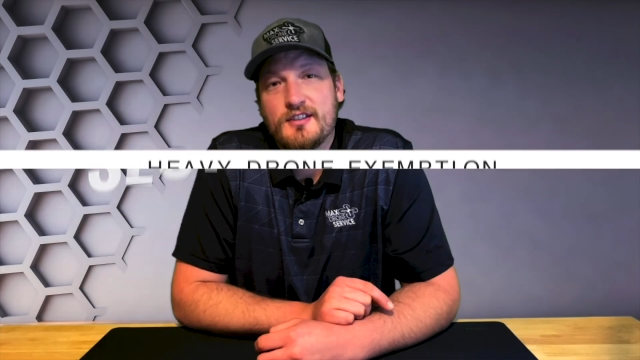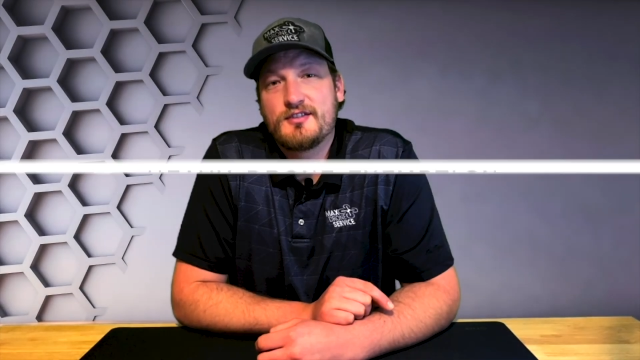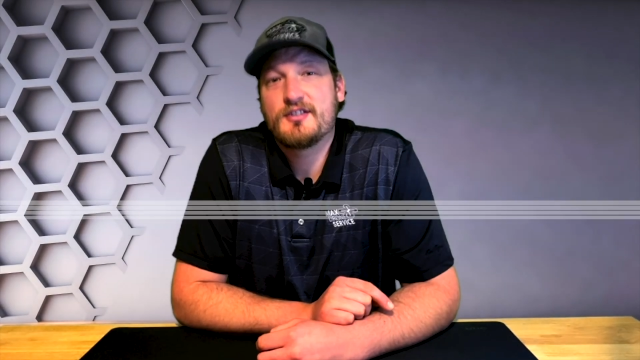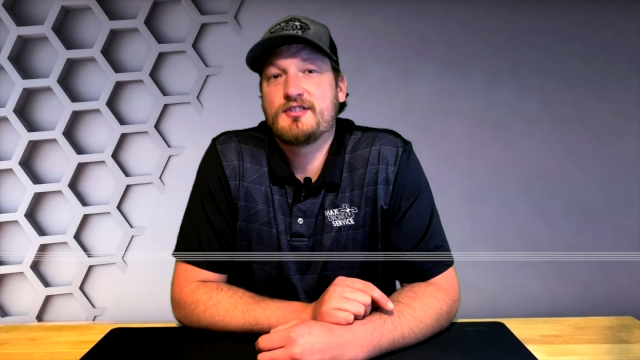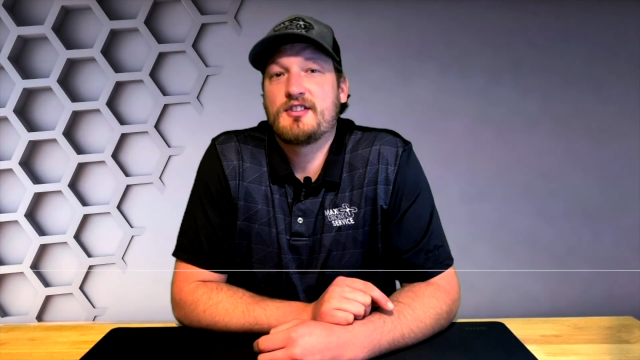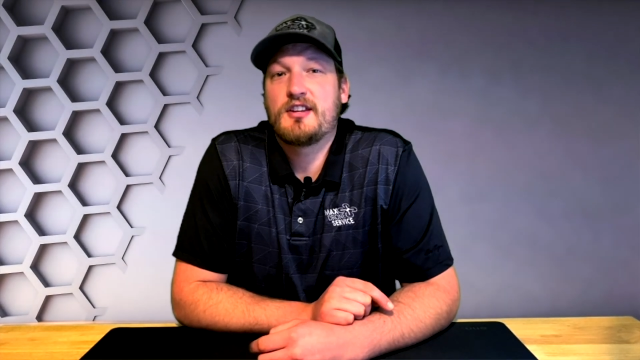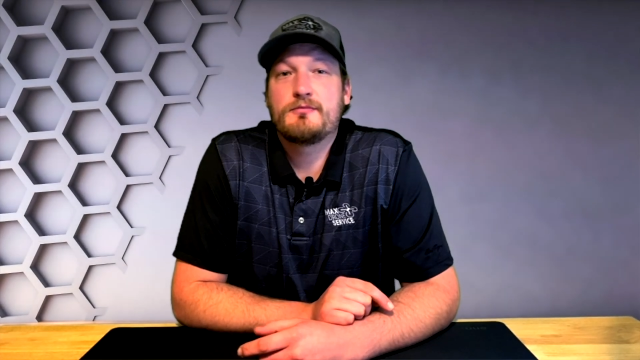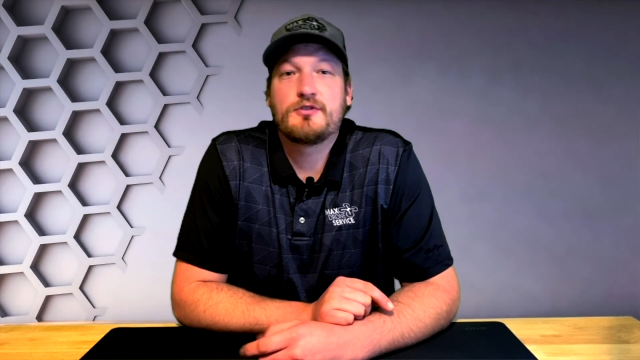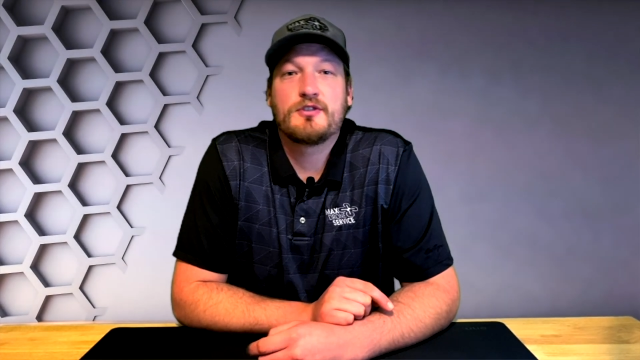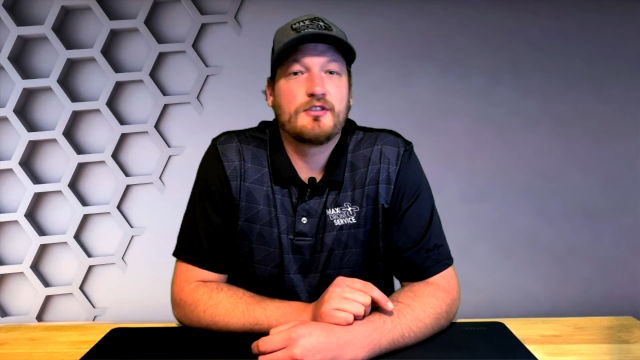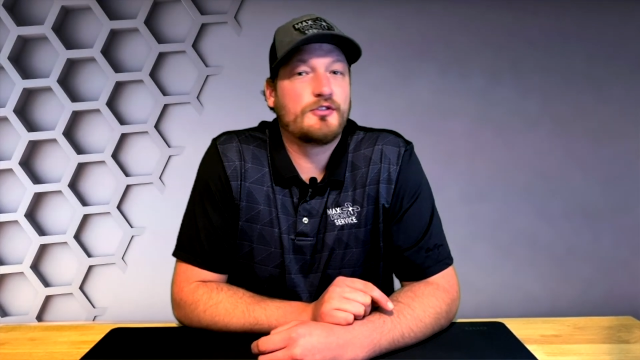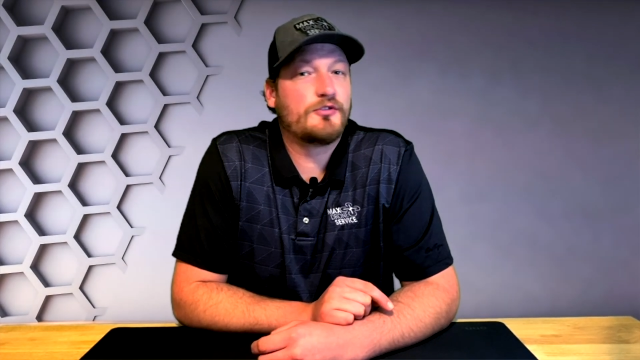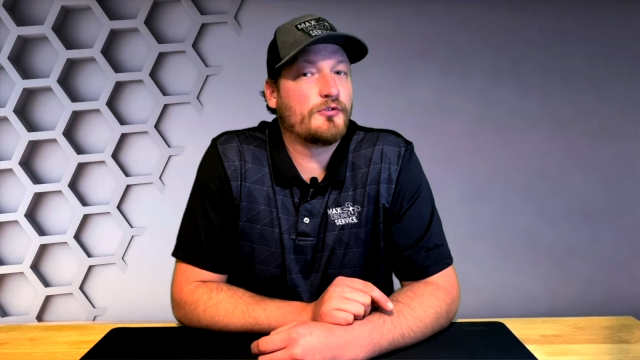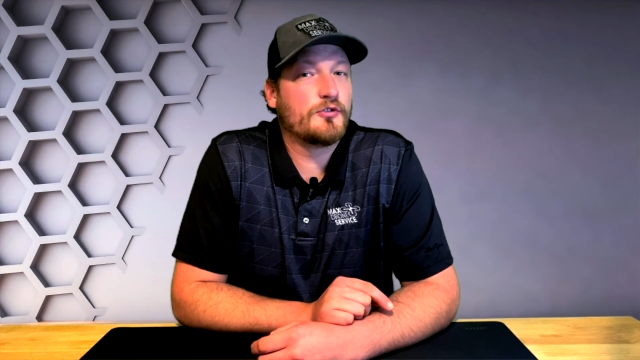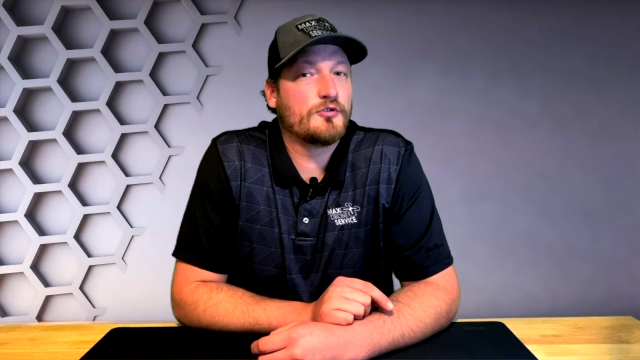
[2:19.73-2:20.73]
exemption
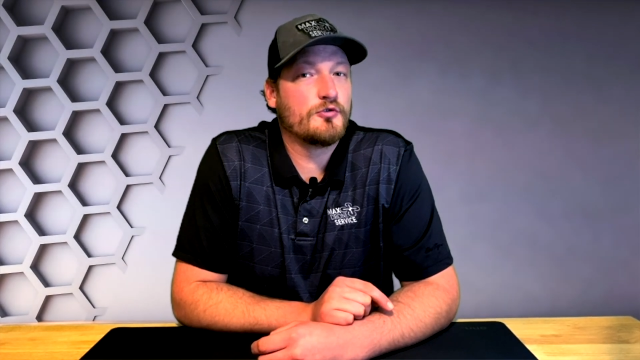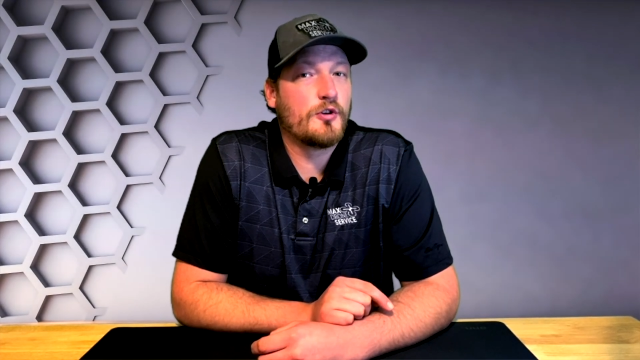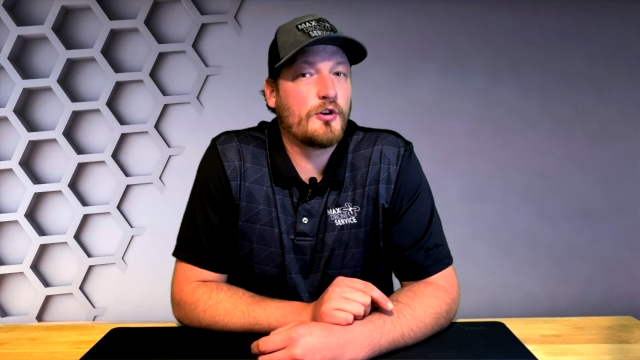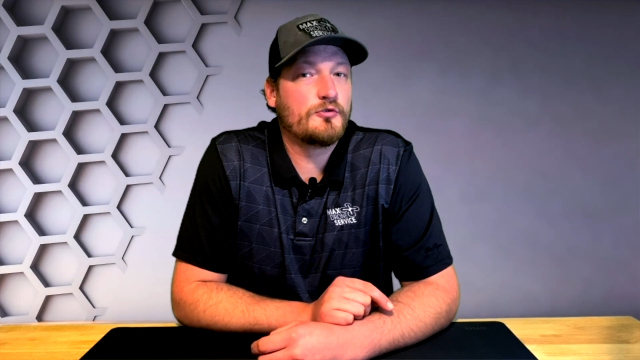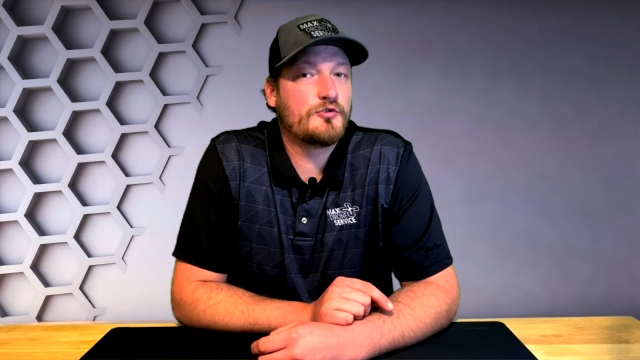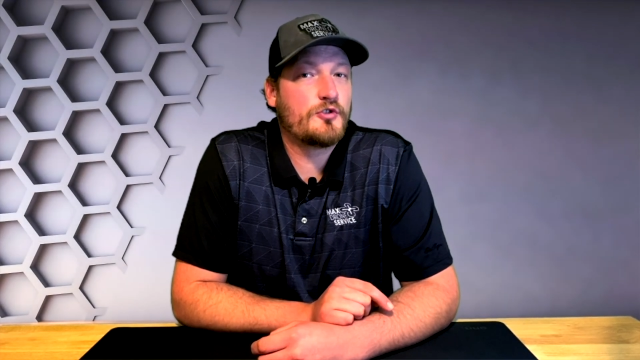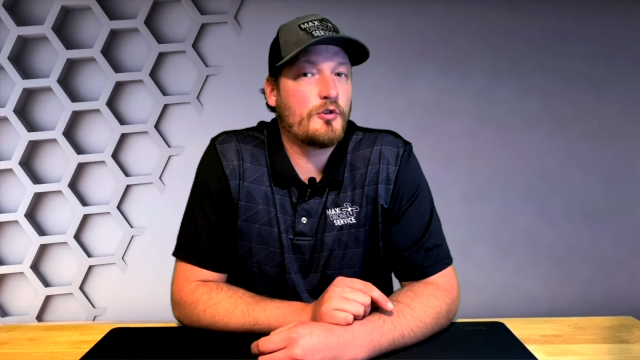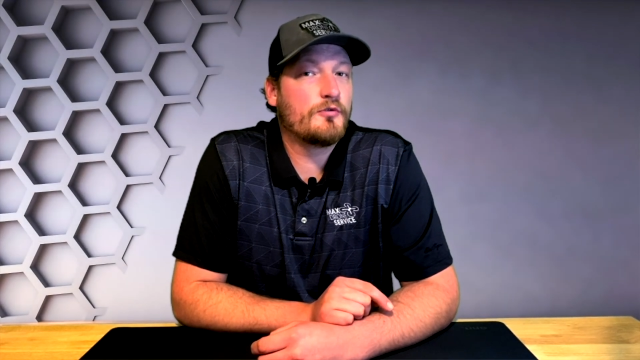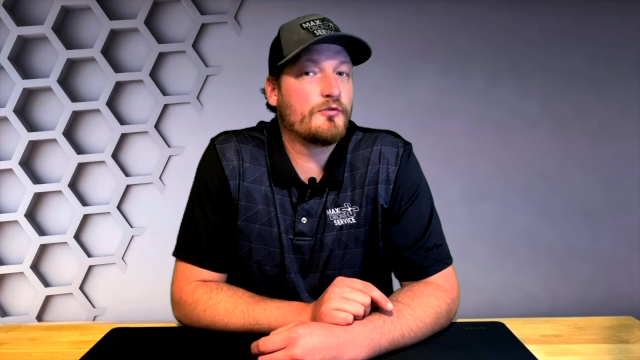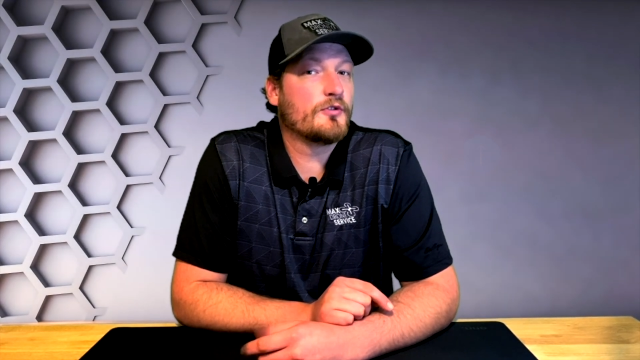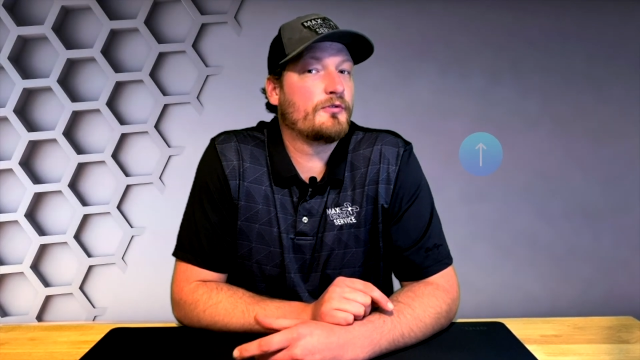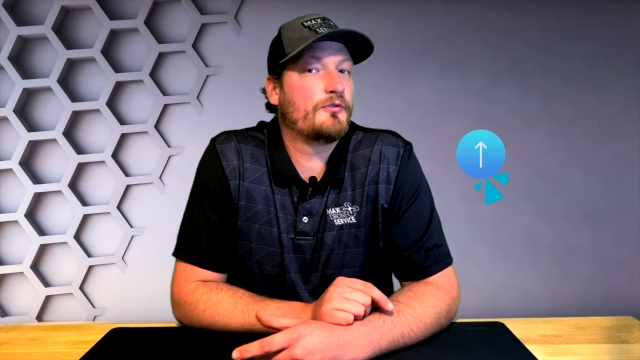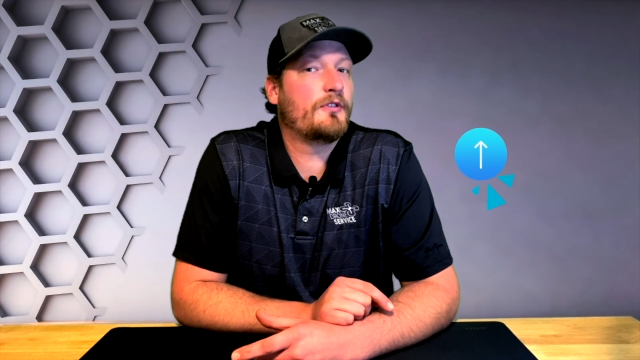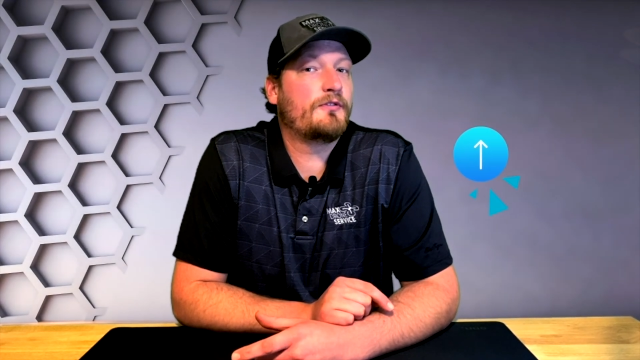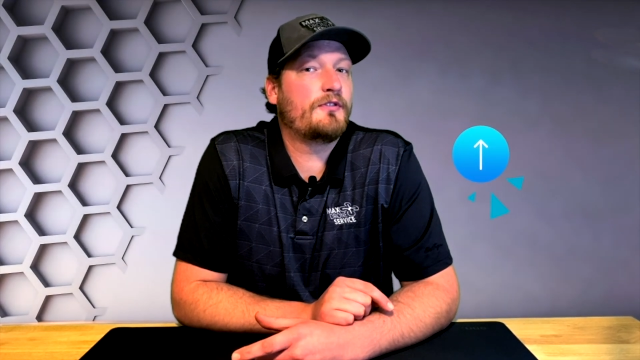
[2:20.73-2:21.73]
is for drones over
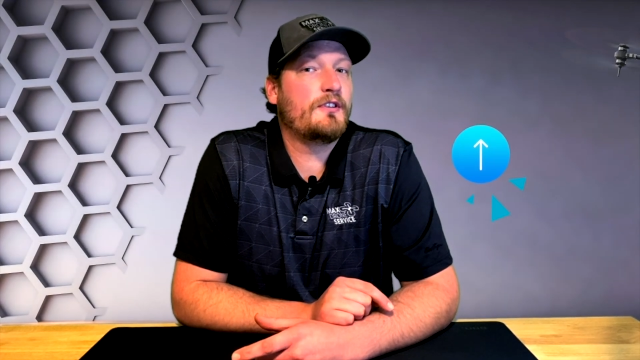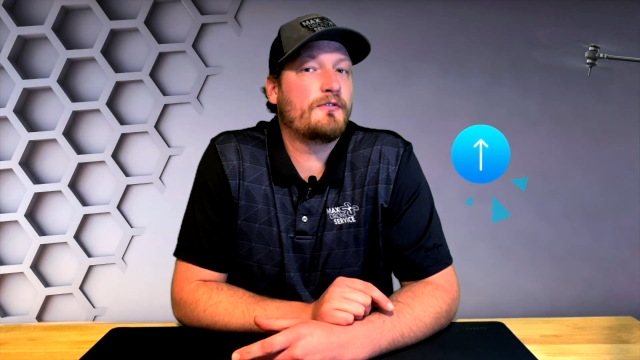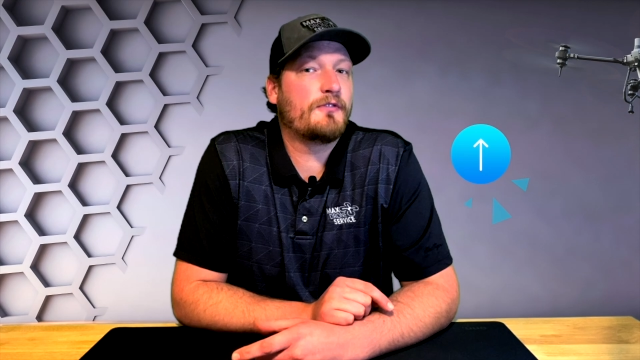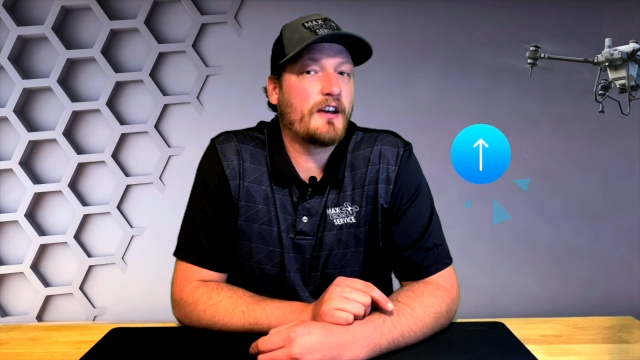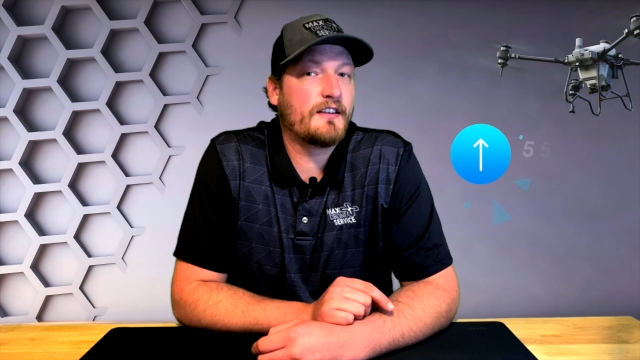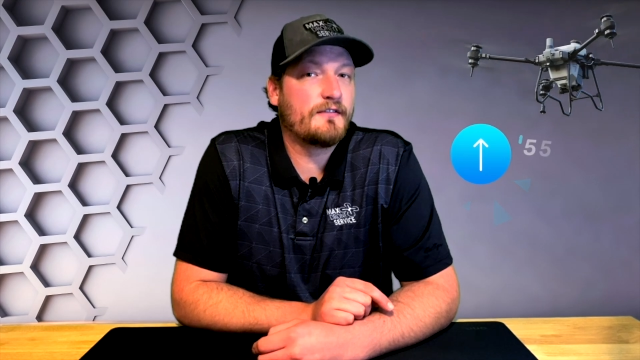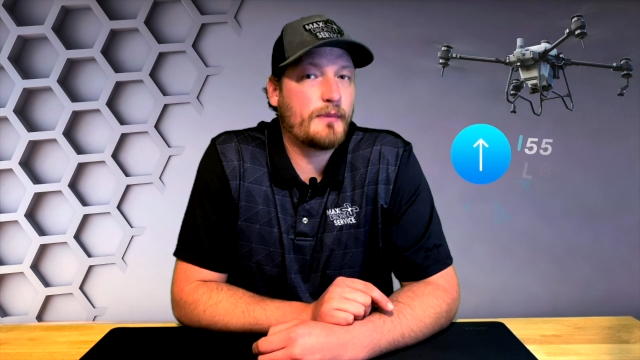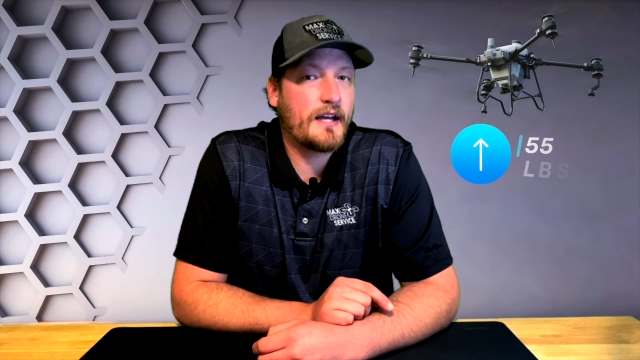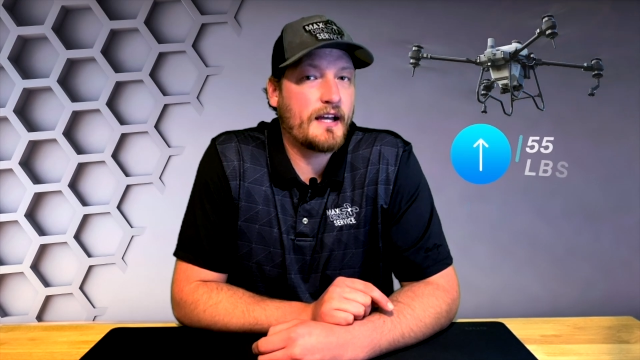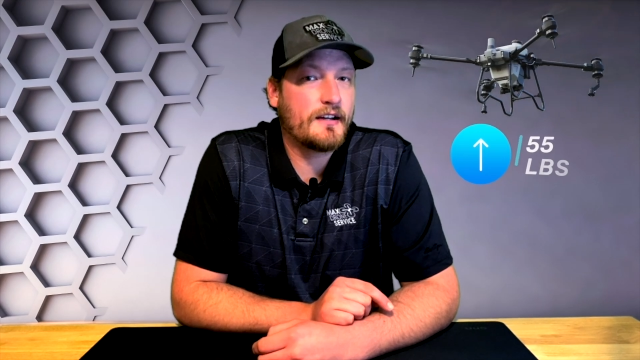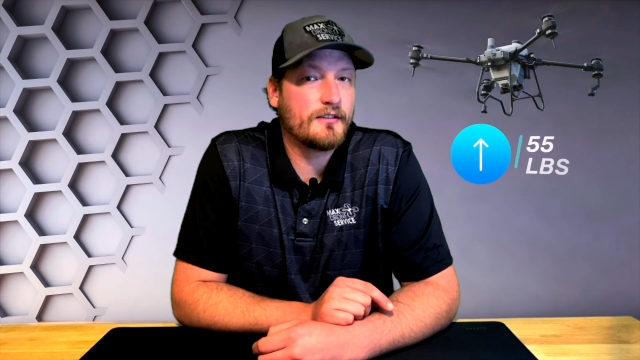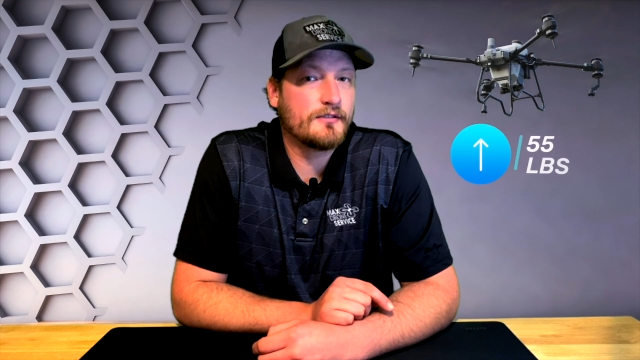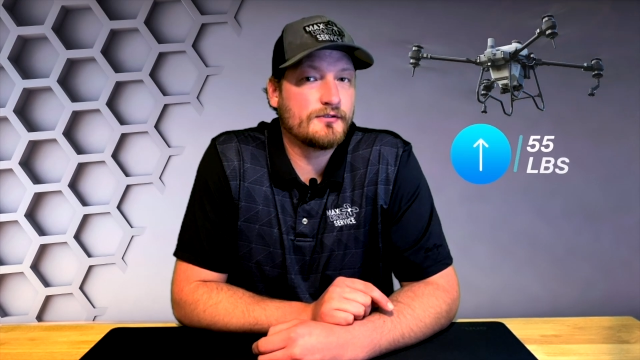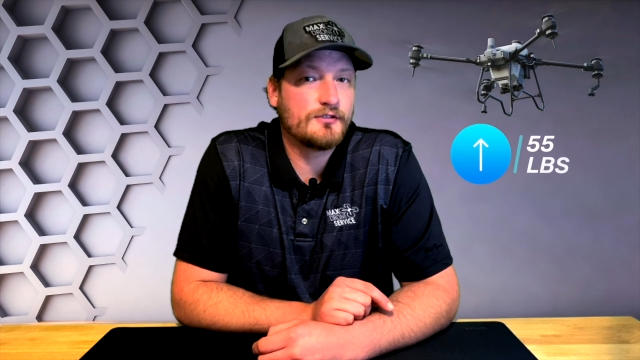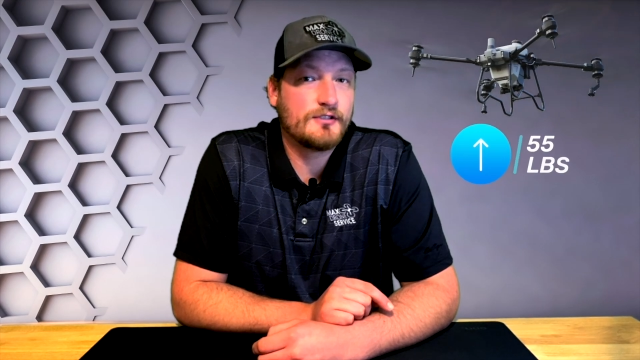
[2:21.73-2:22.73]
55
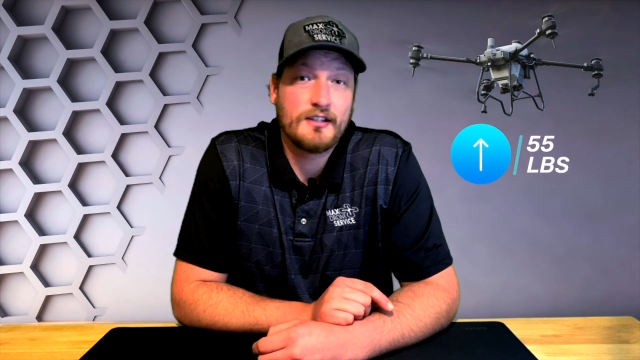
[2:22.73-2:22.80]
pounds,